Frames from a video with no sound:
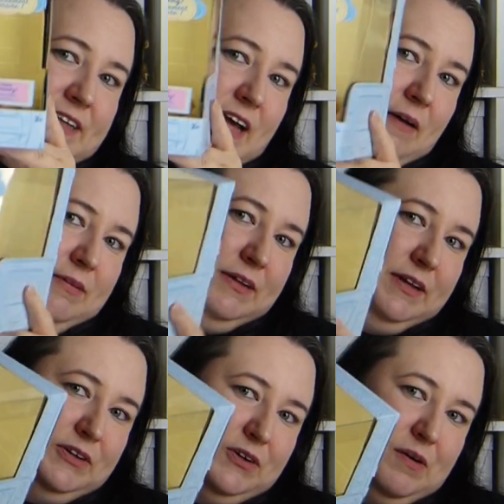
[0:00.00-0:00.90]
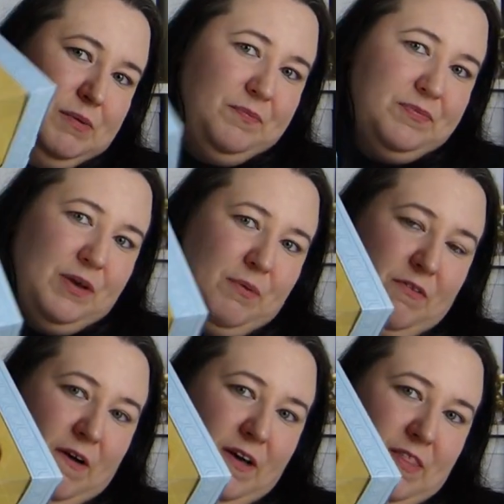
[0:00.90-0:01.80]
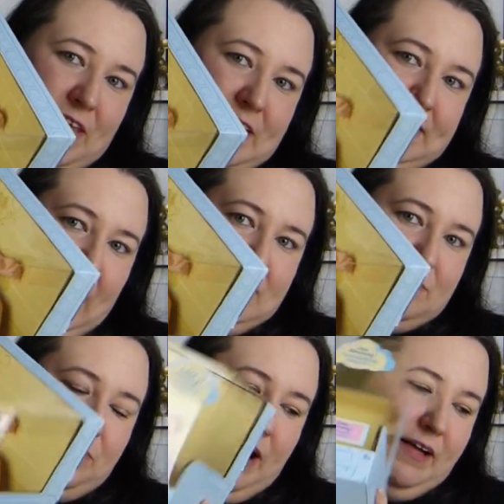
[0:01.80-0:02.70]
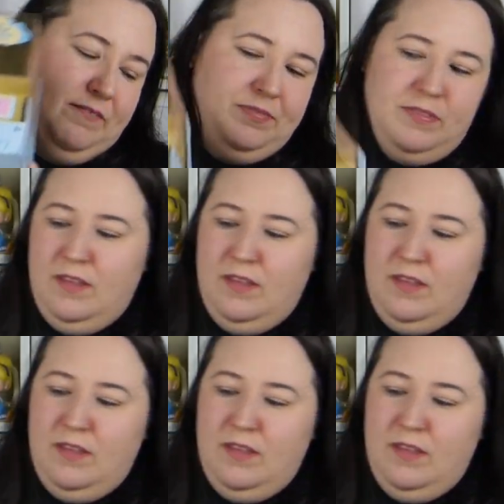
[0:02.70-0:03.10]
it is absolutely adorable. So we've got her this as well.